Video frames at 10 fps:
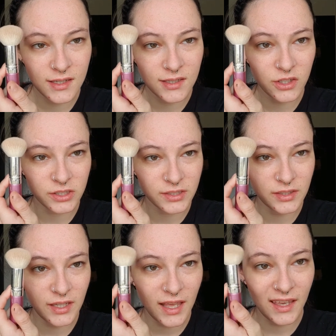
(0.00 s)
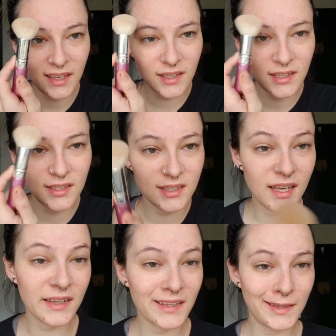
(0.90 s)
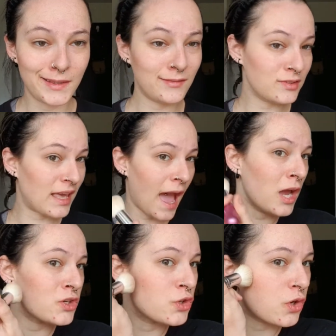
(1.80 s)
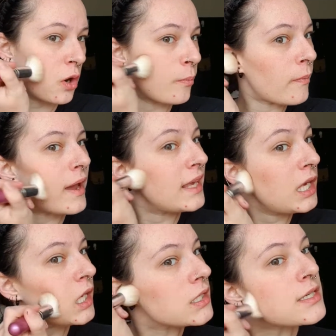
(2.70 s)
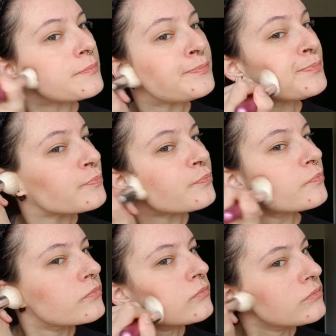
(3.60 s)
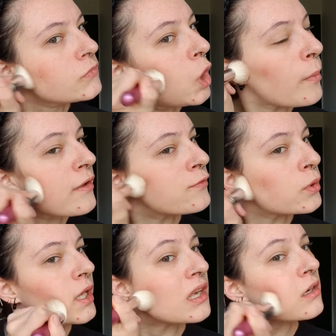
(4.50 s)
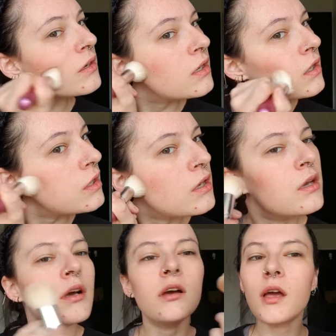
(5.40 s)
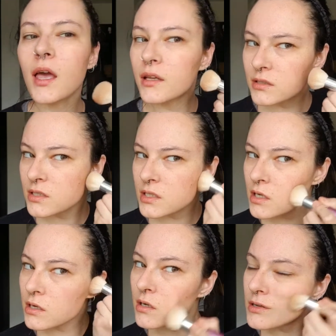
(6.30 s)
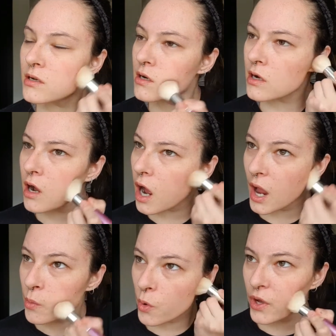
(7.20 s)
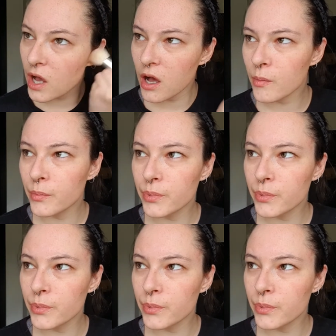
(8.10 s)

gotten a gash on my head, on my forehead, and I woke up,